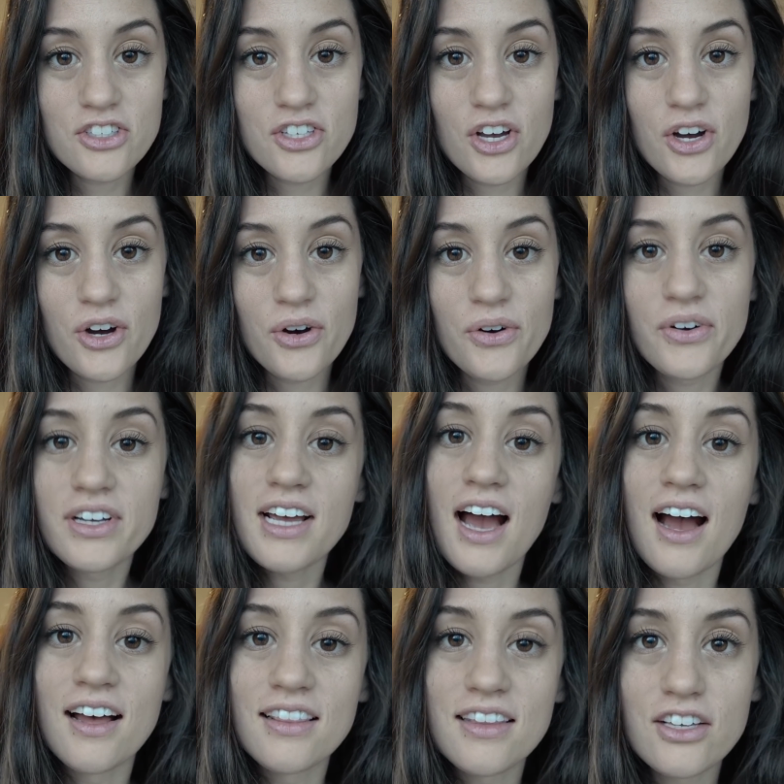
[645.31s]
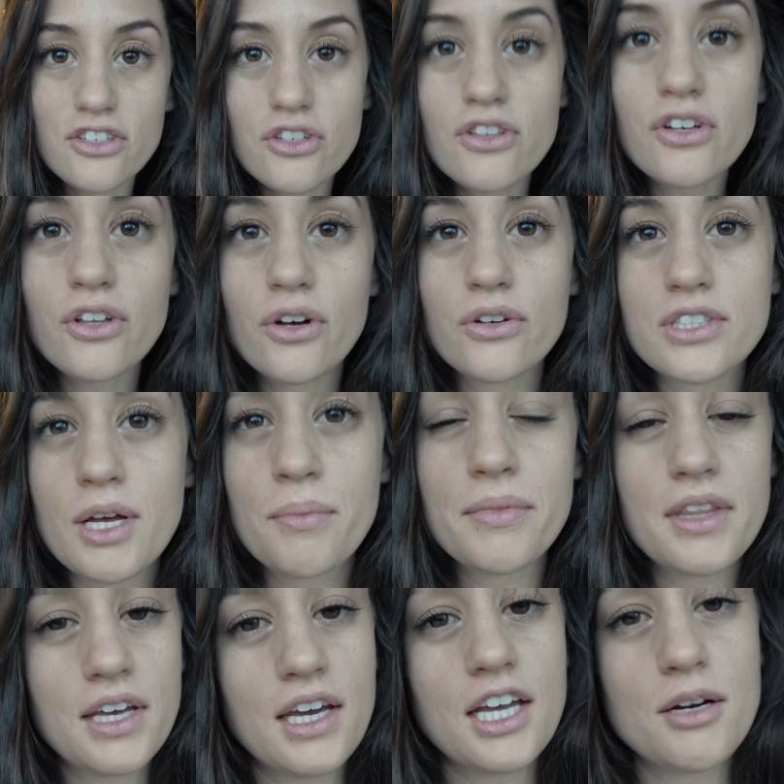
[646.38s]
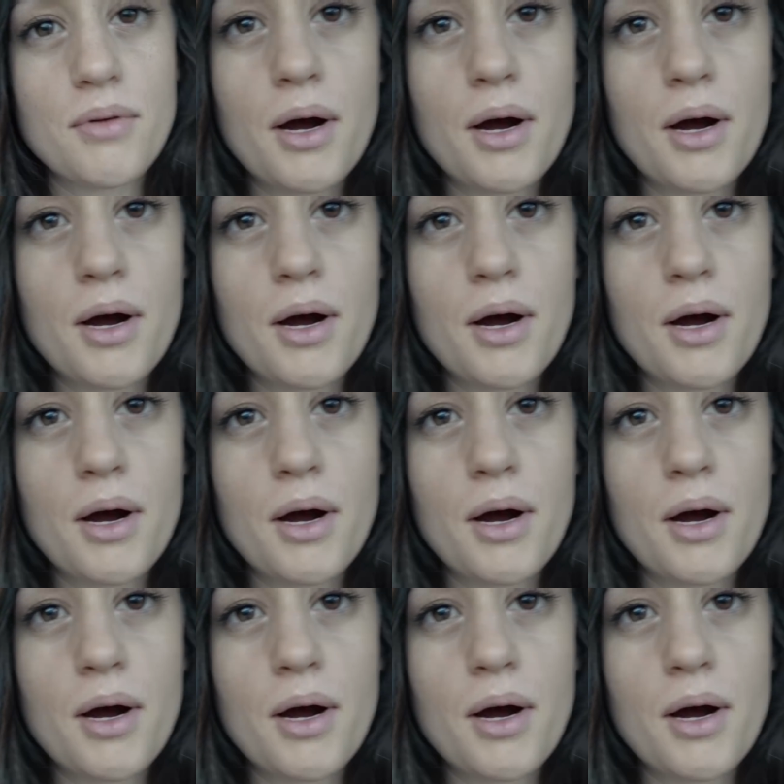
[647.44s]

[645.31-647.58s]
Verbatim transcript: So yeah, these are the clothes I'm thinking